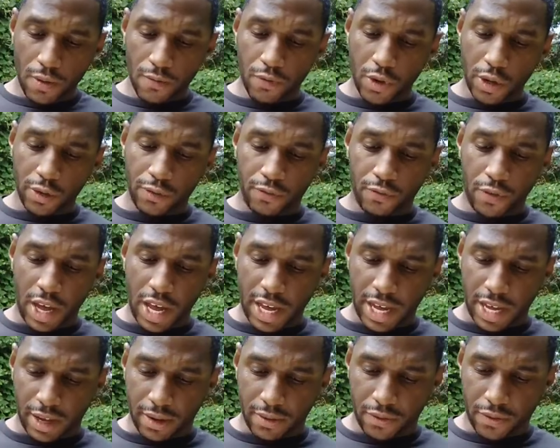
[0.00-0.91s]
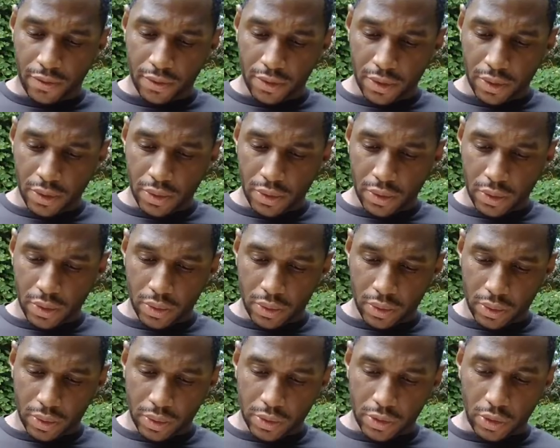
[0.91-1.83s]
Verse 5.
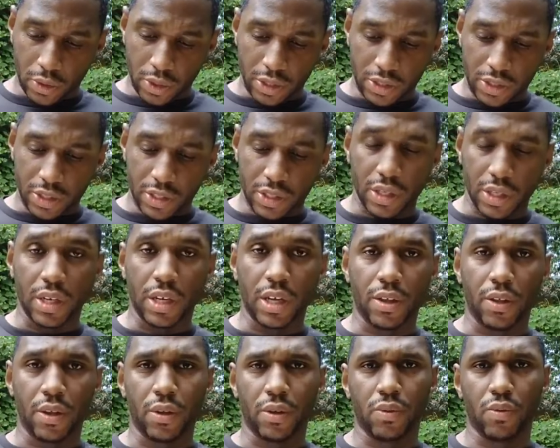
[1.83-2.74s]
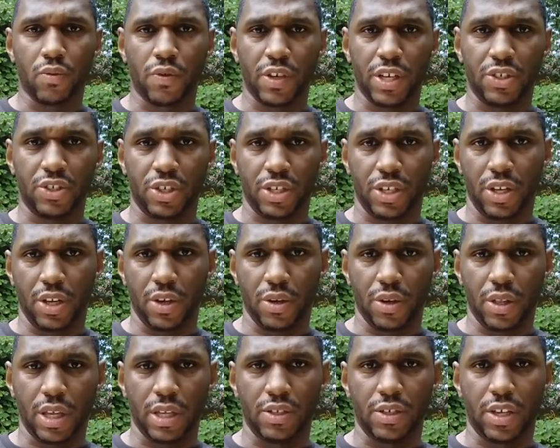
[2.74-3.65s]
So this is another vision here
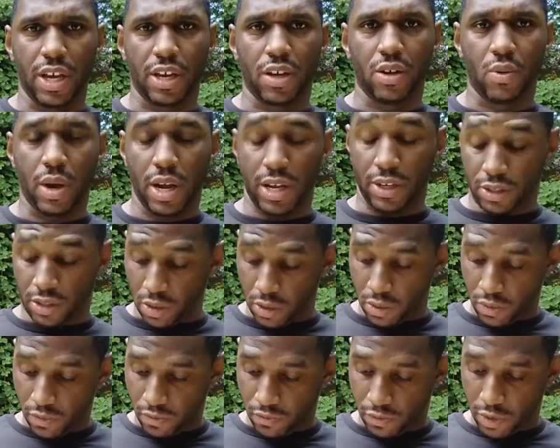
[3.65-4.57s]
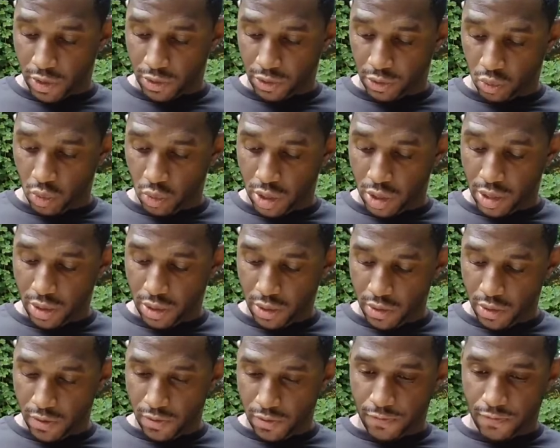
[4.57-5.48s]
that Zechariah. So verse 1
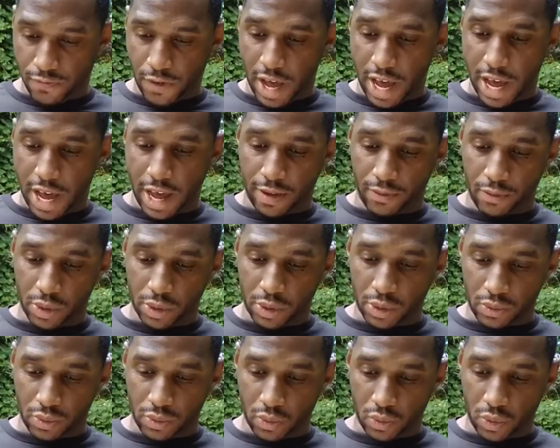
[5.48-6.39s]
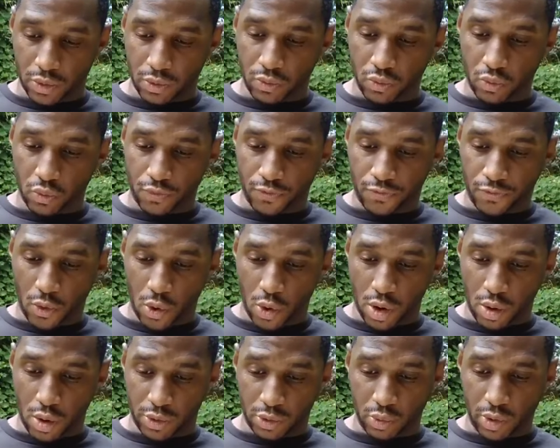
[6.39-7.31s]
through 5,
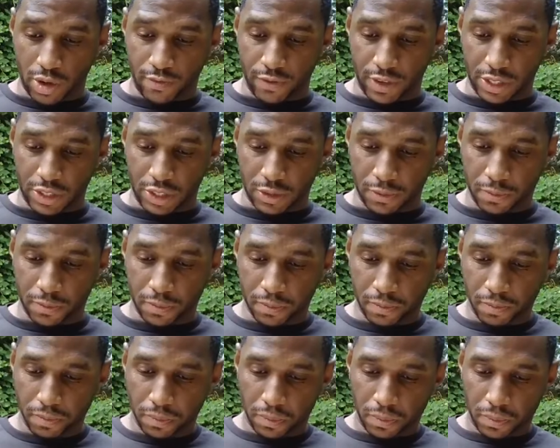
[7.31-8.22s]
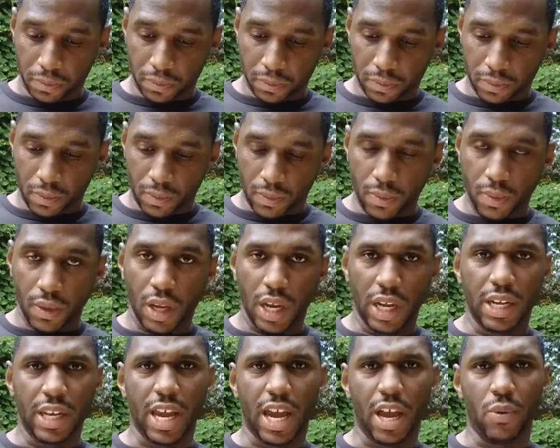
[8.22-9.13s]
before was one vision.
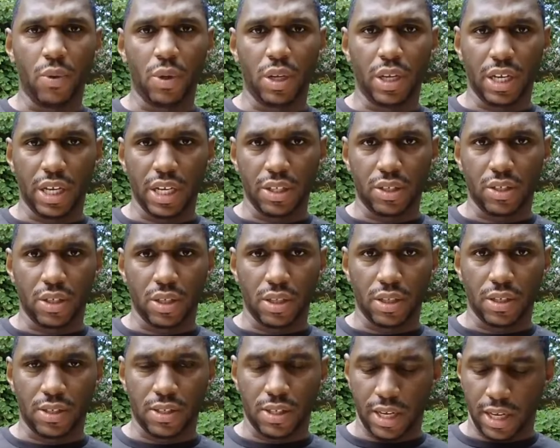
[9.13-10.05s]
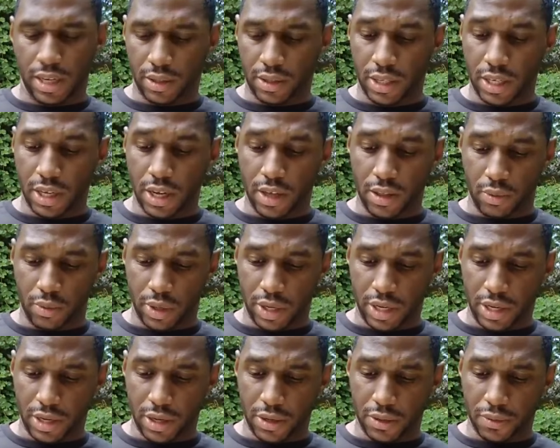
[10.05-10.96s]
And now we're going to get to the other
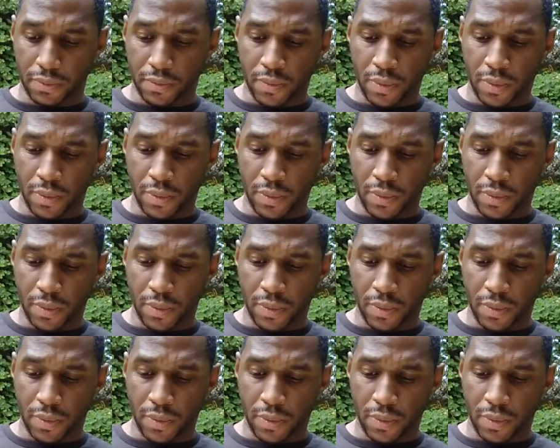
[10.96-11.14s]
one here.